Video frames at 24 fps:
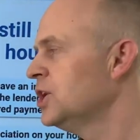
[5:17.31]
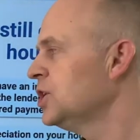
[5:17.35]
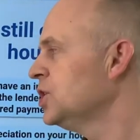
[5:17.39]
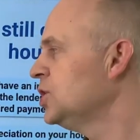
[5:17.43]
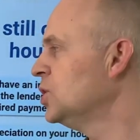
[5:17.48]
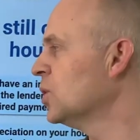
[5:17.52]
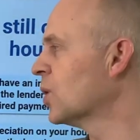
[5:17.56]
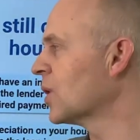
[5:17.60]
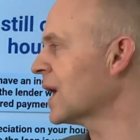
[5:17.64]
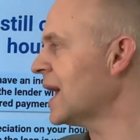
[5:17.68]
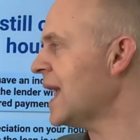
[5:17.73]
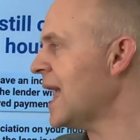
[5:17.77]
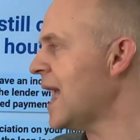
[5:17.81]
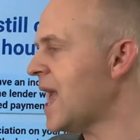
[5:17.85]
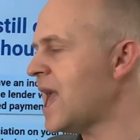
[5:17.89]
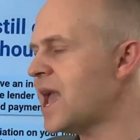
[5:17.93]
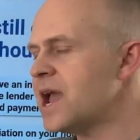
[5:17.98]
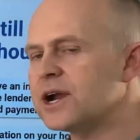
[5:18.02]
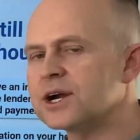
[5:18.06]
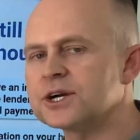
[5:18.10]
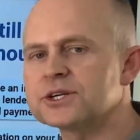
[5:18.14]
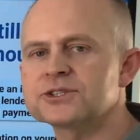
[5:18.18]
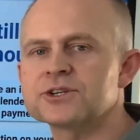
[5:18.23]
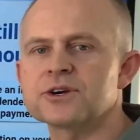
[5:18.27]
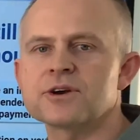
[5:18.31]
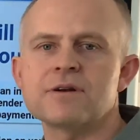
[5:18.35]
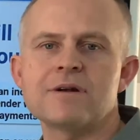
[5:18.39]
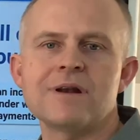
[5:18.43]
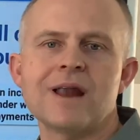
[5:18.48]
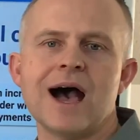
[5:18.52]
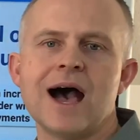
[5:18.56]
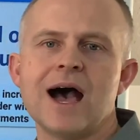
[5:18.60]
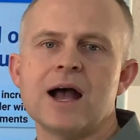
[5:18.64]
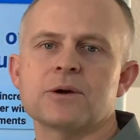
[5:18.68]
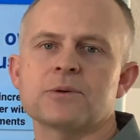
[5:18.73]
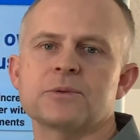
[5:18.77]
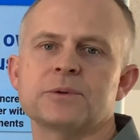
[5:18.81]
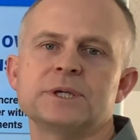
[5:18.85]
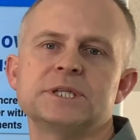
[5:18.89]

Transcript: your heirs are not